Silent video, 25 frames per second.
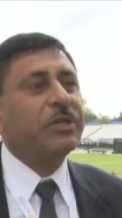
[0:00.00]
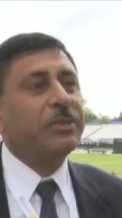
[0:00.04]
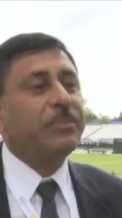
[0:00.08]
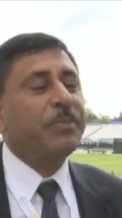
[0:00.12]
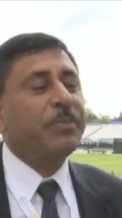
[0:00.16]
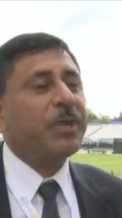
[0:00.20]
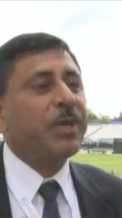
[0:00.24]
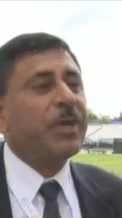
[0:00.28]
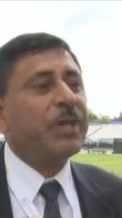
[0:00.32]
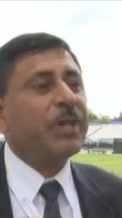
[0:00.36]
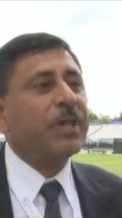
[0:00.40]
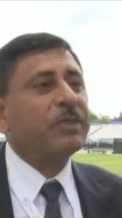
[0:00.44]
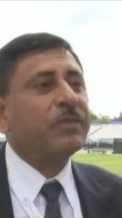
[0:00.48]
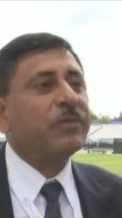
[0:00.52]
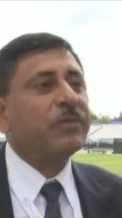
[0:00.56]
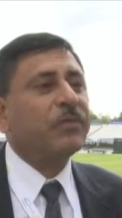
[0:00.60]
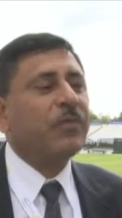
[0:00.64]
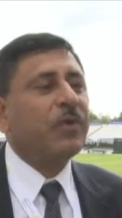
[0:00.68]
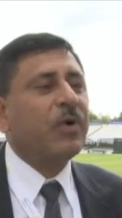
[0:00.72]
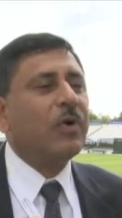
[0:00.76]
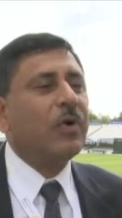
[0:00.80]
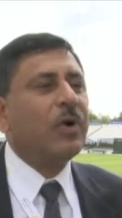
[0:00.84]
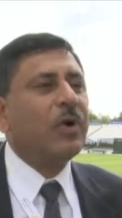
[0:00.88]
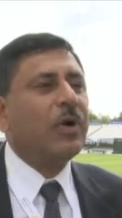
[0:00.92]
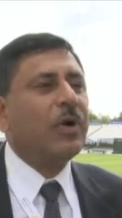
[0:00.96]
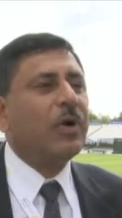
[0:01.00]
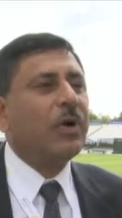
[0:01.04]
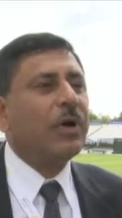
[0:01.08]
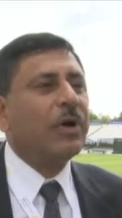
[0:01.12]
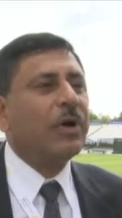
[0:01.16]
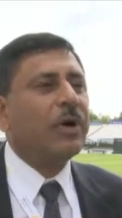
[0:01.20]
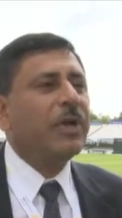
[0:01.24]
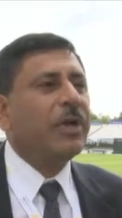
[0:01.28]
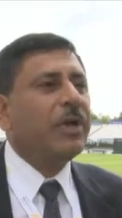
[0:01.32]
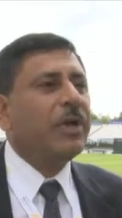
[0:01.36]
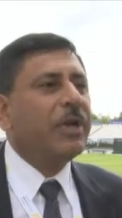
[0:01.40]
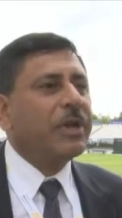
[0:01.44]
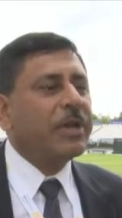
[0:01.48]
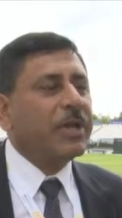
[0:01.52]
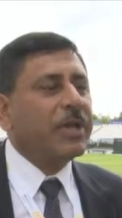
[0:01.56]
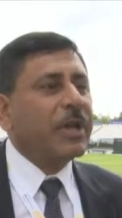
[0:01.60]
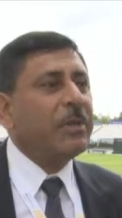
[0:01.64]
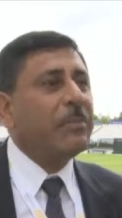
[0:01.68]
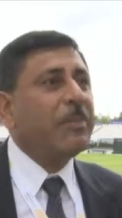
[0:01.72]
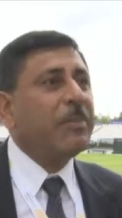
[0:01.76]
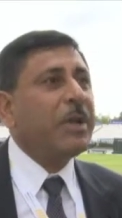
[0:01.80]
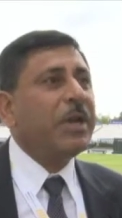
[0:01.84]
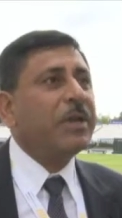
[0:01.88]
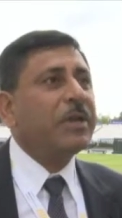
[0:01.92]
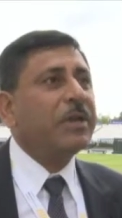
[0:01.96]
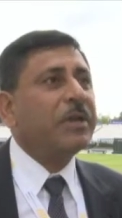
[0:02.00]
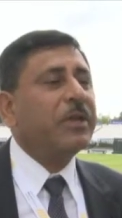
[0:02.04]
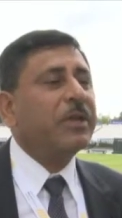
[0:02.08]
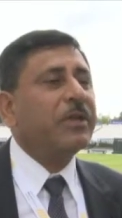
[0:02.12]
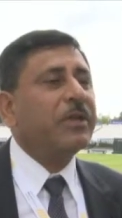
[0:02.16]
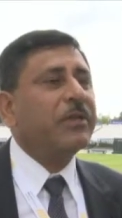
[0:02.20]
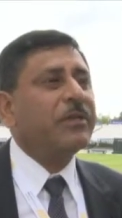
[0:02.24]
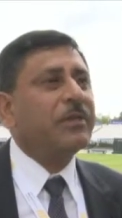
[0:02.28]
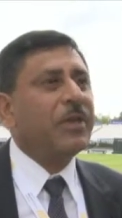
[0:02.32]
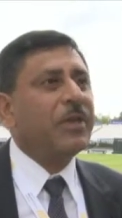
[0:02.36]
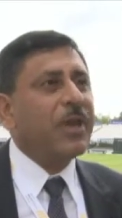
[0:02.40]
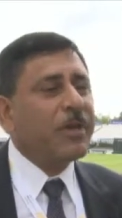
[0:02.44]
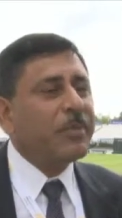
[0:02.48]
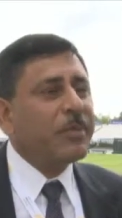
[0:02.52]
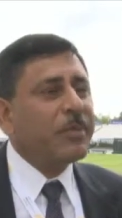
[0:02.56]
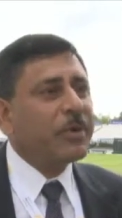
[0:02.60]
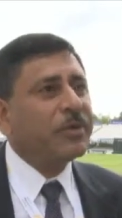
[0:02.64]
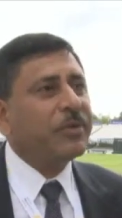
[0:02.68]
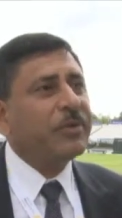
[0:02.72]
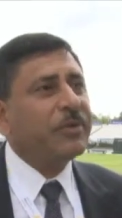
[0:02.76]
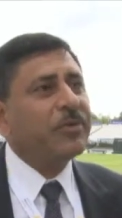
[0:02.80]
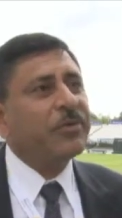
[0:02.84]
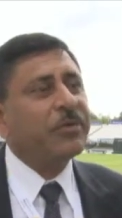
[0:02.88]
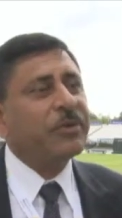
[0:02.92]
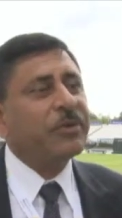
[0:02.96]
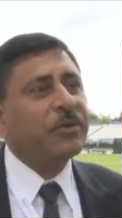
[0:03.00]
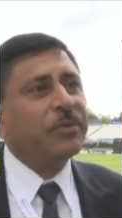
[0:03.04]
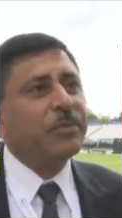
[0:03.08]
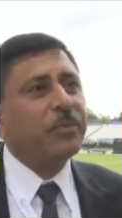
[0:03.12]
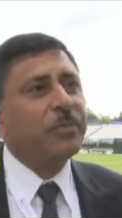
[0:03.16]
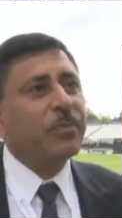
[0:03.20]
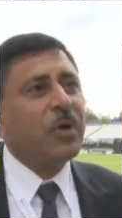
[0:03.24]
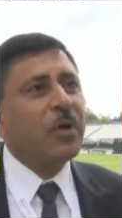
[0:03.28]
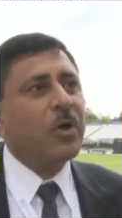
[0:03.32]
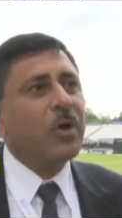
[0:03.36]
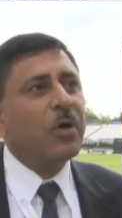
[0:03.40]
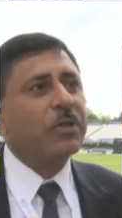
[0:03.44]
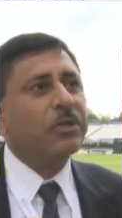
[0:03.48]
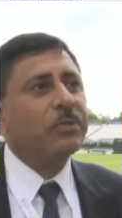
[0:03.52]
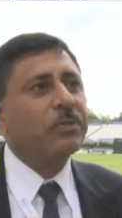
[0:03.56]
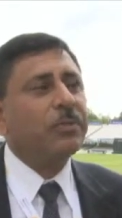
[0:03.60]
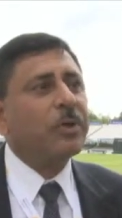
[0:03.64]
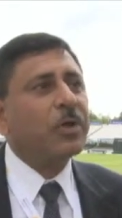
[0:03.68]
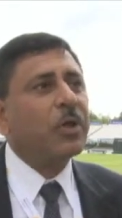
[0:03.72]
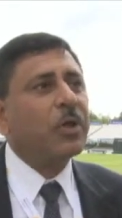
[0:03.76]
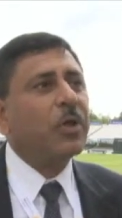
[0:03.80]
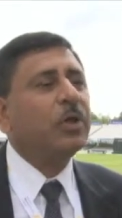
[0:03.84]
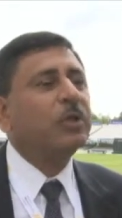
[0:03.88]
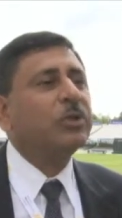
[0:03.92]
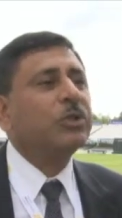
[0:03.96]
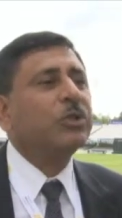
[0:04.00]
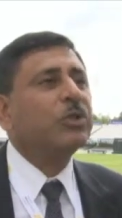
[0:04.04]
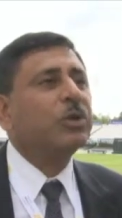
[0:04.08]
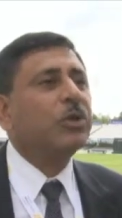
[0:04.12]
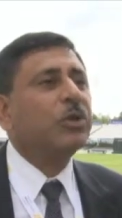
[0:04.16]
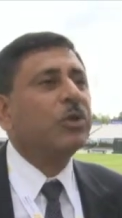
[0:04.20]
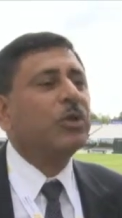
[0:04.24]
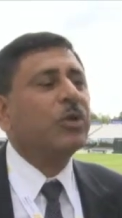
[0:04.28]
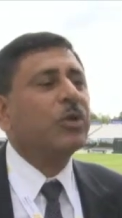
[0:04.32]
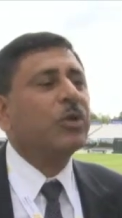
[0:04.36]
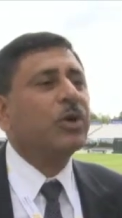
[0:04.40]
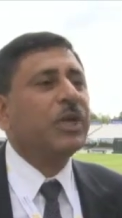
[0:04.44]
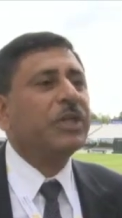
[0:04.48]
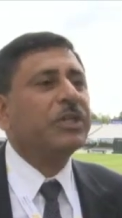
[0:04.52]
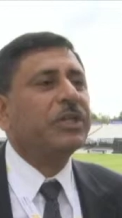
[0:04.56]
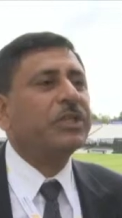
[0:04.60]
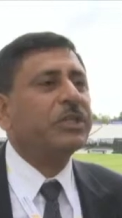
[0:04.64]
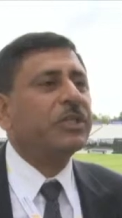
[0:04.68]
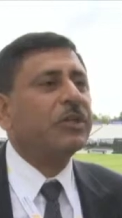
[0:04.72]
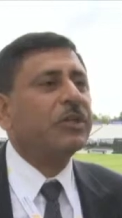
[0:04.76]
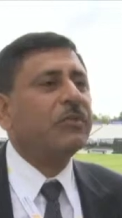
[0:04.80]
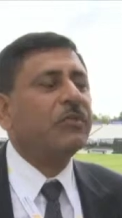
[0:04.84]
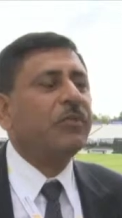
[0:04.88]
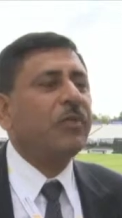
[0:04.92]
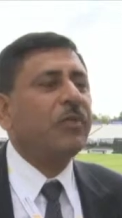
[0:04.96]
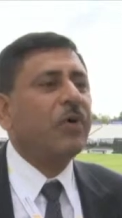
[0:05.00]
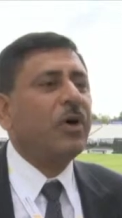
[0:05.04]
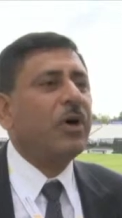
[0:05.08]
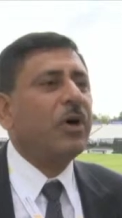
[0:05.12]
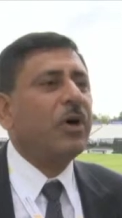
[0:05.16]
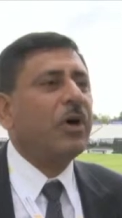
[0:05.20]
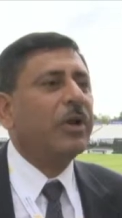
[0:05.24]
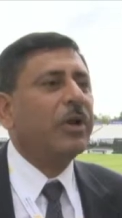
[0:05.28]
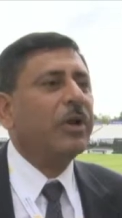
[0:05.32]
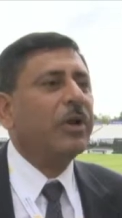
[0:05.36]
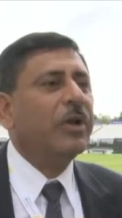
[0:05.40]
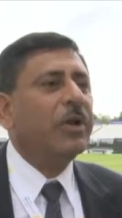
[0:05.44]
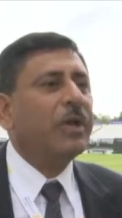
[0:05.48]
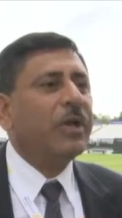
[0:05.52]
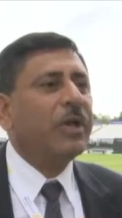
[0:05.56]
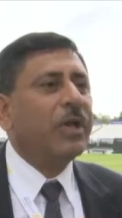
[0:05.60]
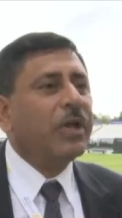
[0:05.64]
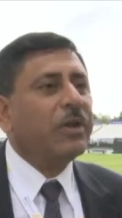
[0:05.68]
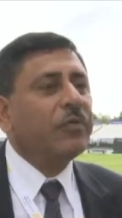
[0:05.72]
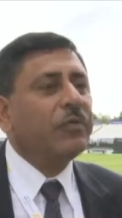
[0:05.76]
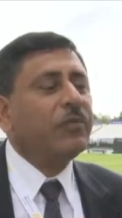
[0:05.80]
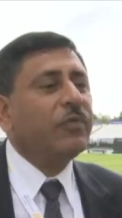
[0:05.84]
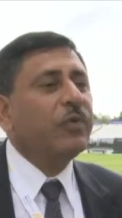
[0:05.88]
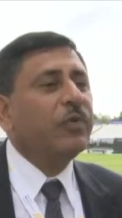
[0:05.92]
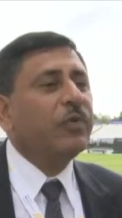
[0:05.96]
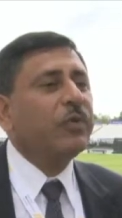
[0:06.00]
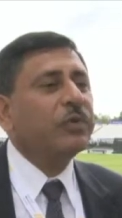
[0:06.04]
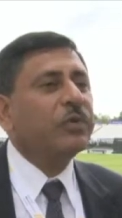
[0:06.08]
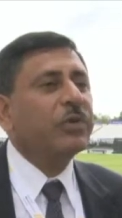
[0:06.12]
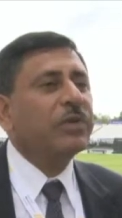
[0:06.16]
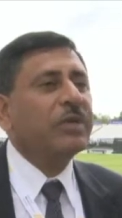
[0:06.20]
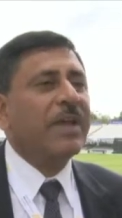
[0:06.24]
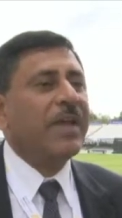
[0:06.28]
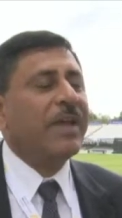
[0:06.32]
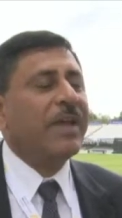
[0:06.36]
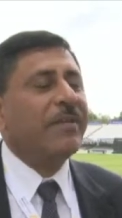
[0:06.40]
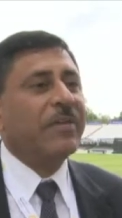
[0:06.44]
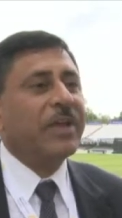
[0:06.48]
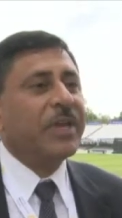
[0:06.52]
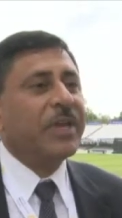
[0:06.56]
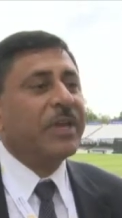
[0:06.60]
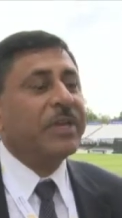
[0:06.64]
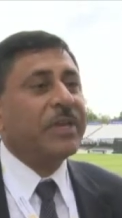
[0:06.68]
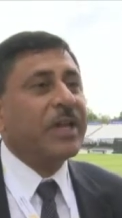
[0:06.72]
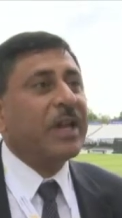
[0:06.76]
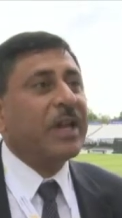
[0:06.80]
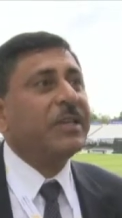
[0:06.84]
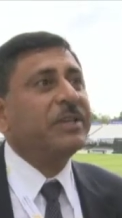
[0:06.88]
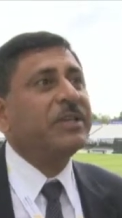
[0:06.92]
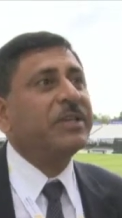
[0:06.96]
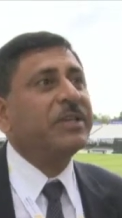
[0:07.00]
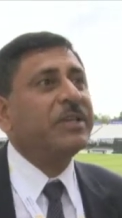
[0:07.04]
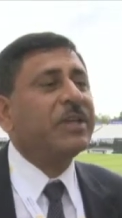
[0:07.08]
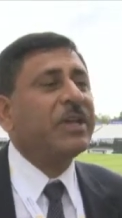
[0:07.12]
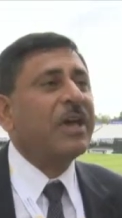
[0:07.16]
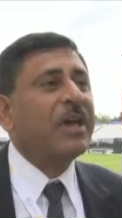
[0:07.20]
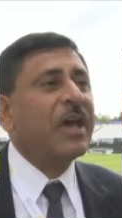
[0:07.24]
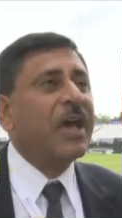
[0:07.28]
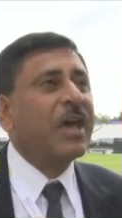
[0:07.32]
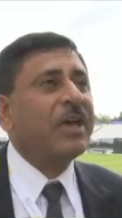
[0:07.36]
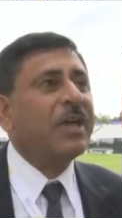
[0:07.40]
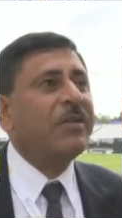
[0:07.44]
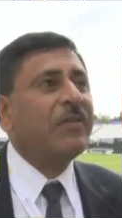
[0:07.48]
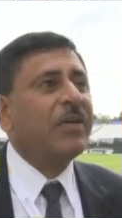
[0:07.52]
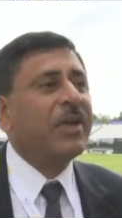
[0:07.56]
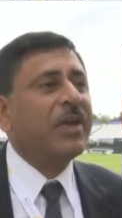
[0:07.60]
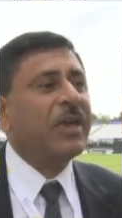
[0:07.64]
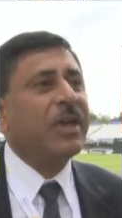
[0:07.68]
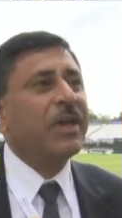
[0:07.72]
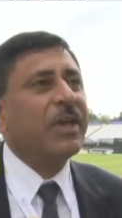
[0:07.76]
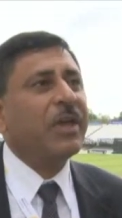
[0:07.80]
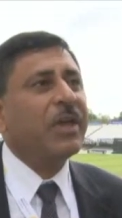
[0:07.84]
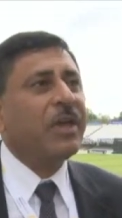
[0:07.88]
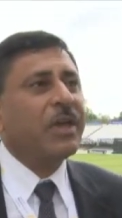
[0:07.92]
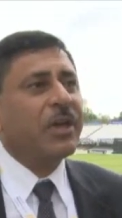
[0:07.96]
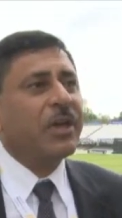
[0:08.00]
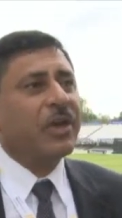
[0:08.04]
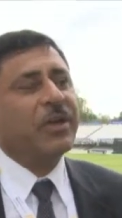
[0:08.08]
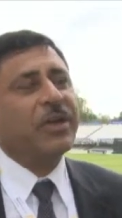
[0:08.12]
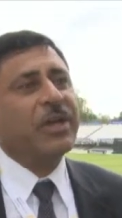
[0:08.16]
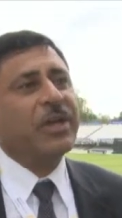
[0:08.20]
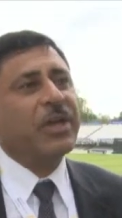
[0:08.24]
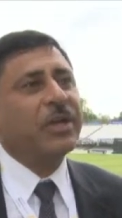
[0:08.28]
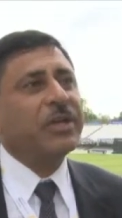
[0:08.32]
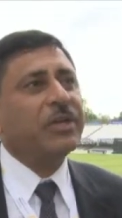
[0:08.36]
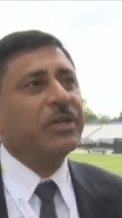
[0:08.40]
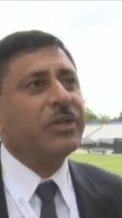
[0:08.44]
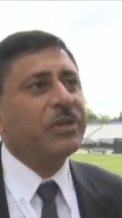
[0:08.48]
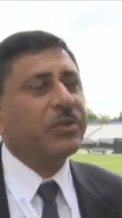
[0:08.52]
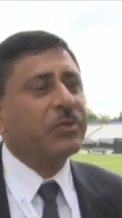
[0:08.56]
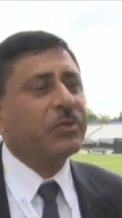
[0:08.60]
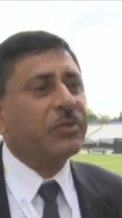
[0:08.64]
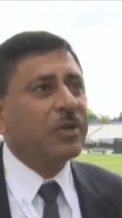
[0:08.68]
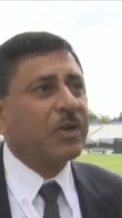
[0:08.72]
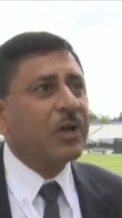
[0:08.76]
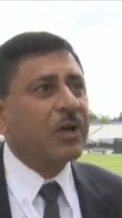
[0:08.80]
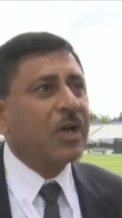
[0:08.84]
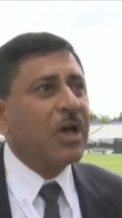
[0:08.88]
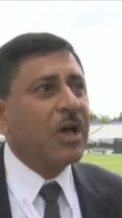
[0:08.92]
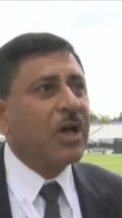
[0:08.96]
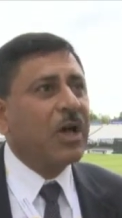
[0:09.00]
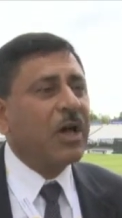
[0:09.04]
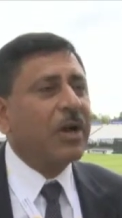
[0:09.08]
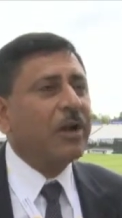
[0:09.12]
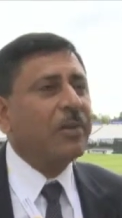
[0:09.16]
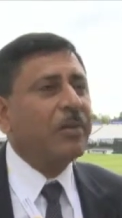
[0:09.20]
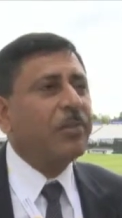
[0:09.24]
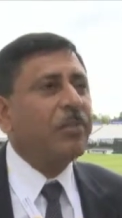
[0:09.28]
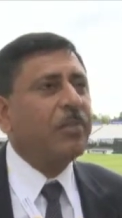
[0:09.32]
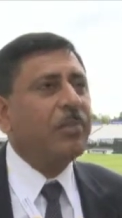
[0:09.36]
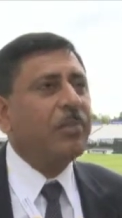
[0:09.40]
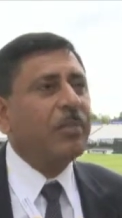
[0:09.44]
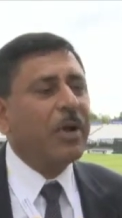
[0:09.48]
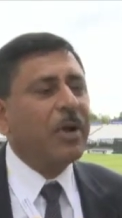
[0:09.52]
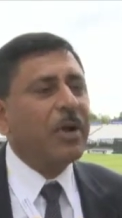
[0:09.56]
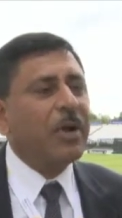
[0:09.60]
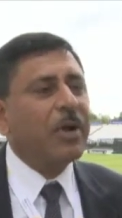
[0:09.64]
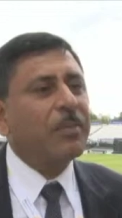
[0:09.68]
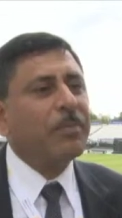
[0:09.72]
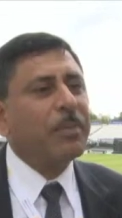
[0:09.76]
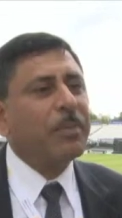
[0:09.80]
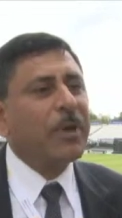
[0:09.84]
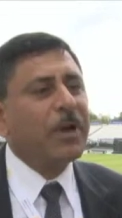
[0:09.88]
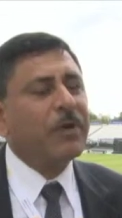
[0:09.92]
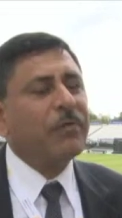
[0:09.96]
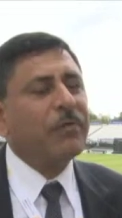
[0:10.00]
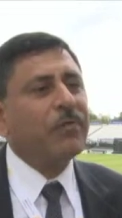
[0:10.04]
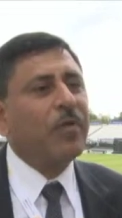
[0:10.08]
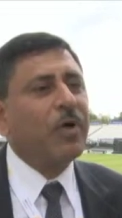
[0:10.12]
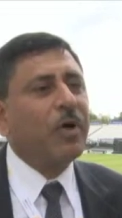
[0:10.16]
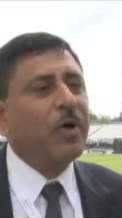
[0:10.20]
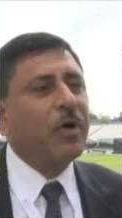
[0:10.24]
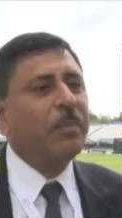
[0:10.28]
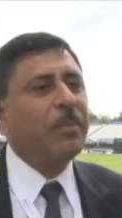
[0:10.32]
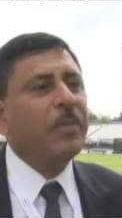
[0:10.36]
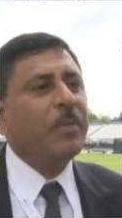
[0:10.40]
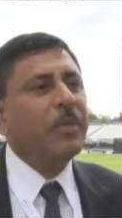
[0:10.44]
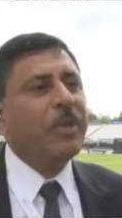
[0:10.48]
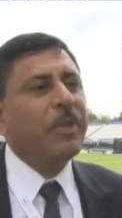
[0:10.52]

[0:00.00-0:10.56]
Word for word: GPS for telematics, emergency response, but also location for in future having intelligent highway connected to the car uh, platform.